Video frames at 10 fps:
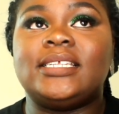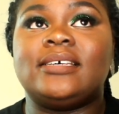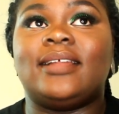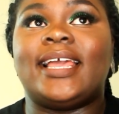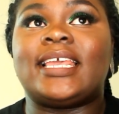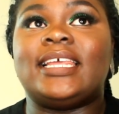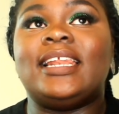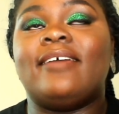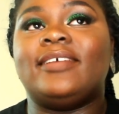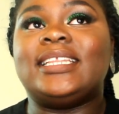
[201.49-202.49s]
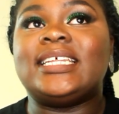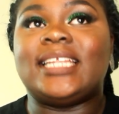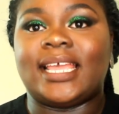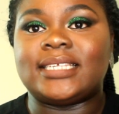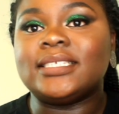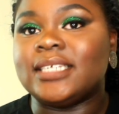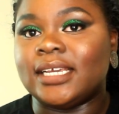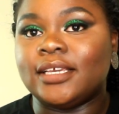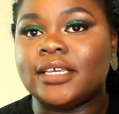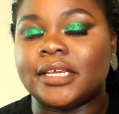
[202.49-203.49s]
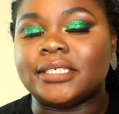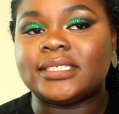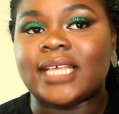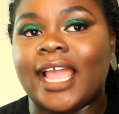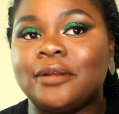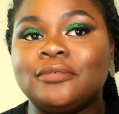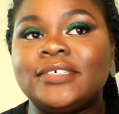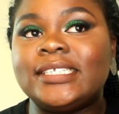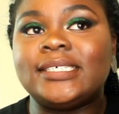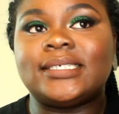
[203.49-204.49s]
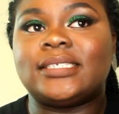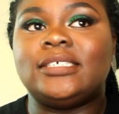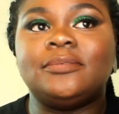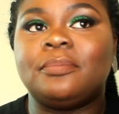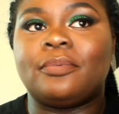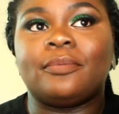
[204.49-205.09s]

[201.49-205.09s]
to like 11 the next day, because I don't really sleep